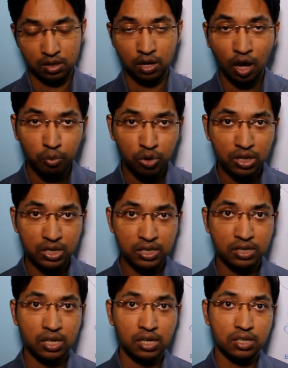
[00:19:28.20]

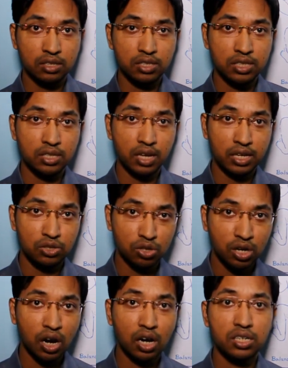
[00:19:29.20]
Commonly, the
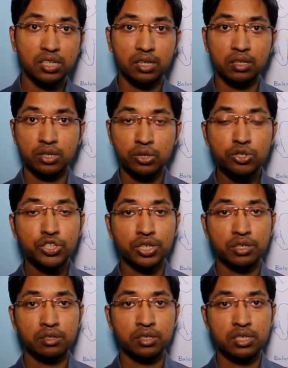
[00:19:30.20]
endocardial
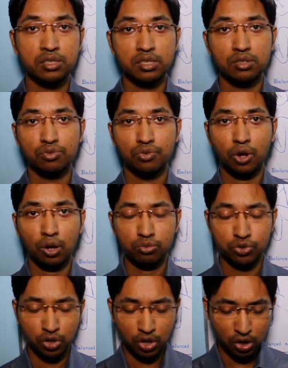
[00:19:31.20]
cushion is
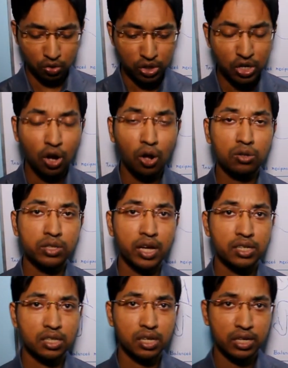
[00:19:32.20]
involved. Recall
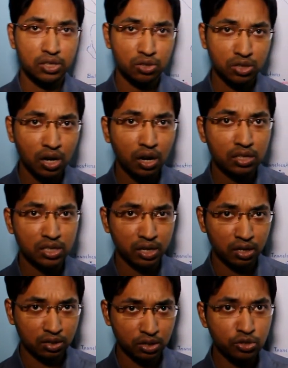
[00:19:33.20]
that
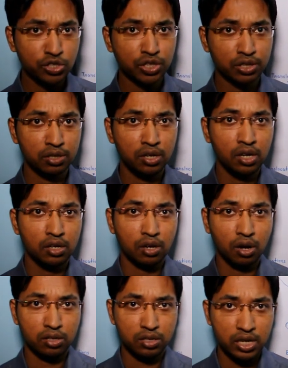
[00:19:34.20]
endocardial cushion
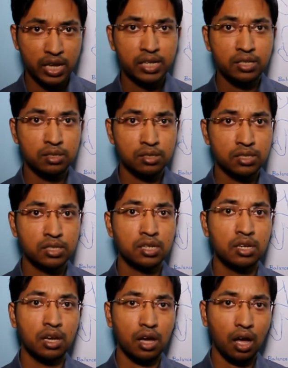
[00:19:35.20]

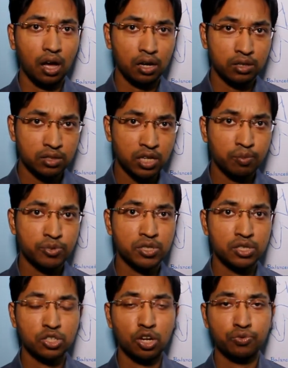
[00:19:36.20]
contains a
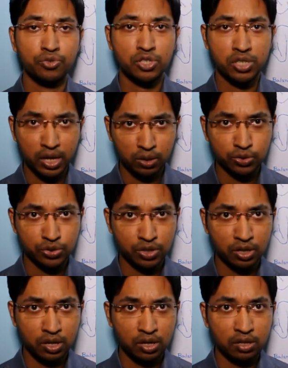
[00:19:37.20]
subset of
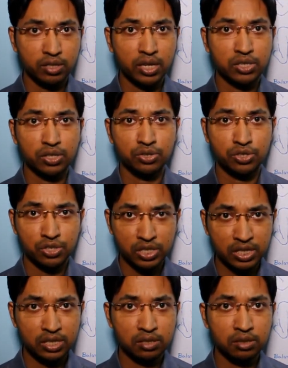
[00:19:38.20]
cells that are
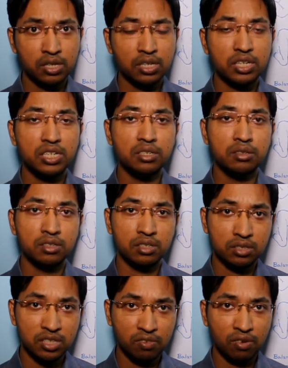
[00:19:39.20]
seen in
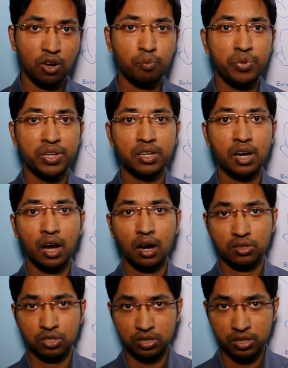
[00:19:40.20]
developing
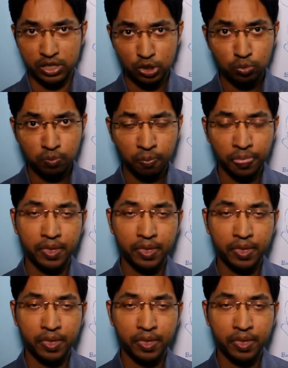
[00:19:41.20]
heart tube,